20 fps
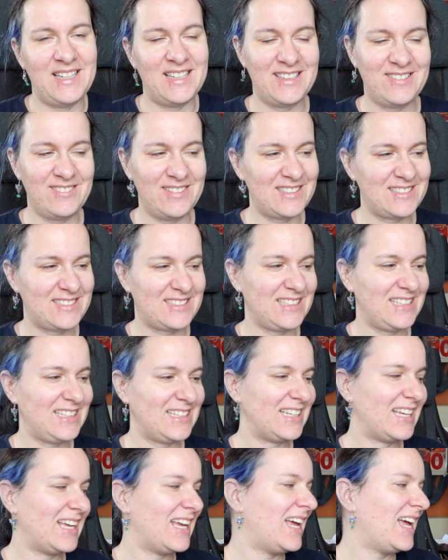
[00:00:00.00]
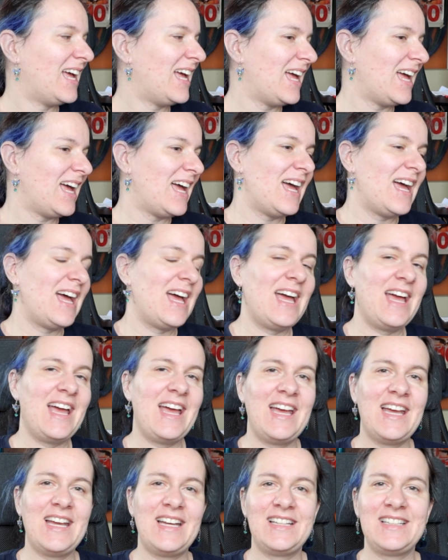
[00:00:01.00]
We'll see.
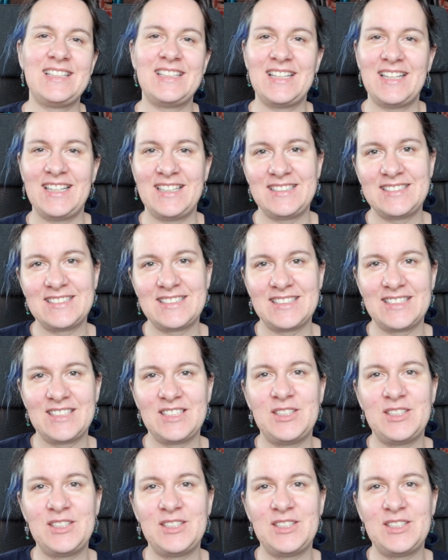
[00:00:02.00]
And then